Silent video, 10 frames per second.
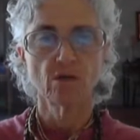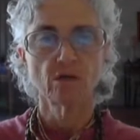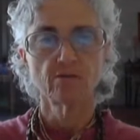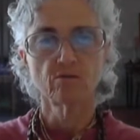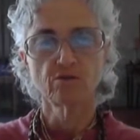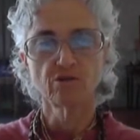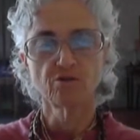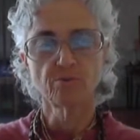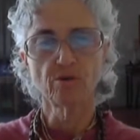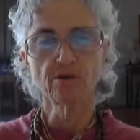So such a
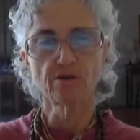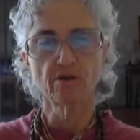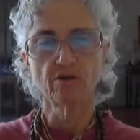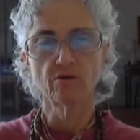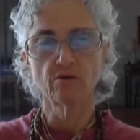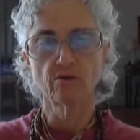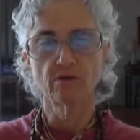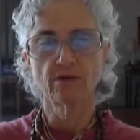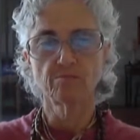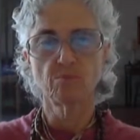person
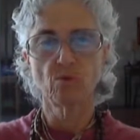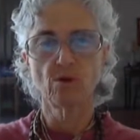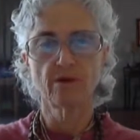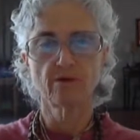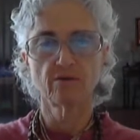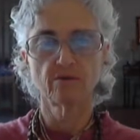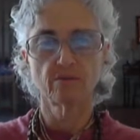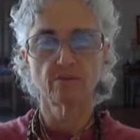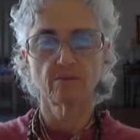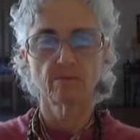who is born into
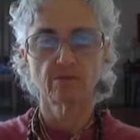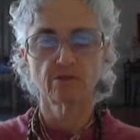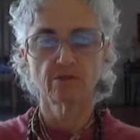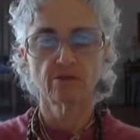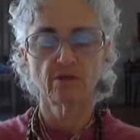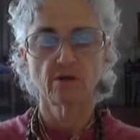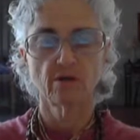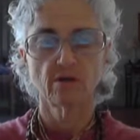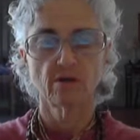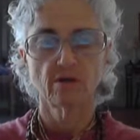this
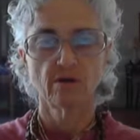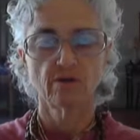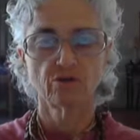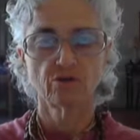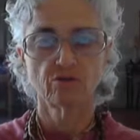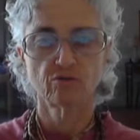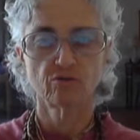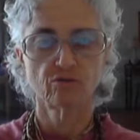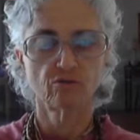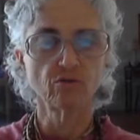
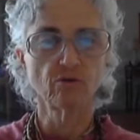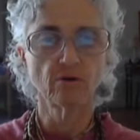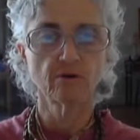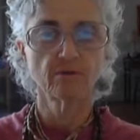Sudra,